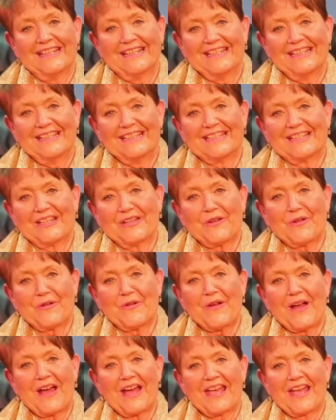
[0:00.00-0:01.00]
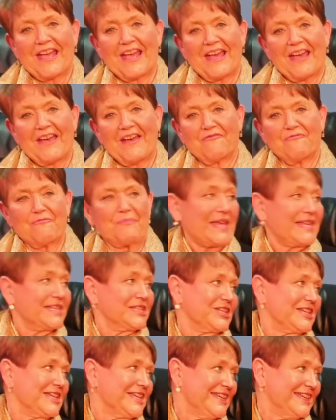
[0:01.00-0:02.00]
So I have
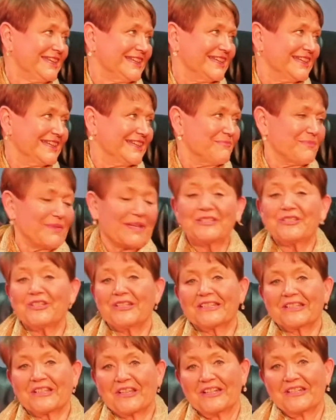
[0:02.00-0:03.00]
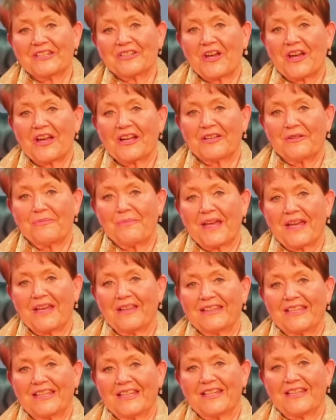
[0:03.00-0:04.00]
Benji. Benji's going to talk
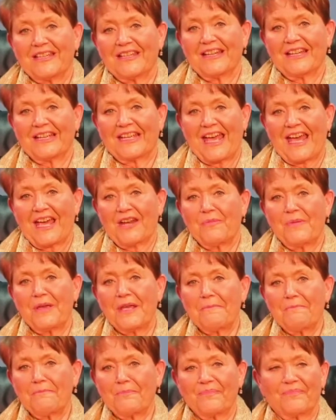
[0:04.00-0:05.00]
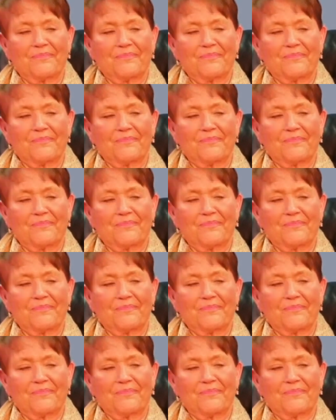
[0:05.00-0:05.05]
about the academy.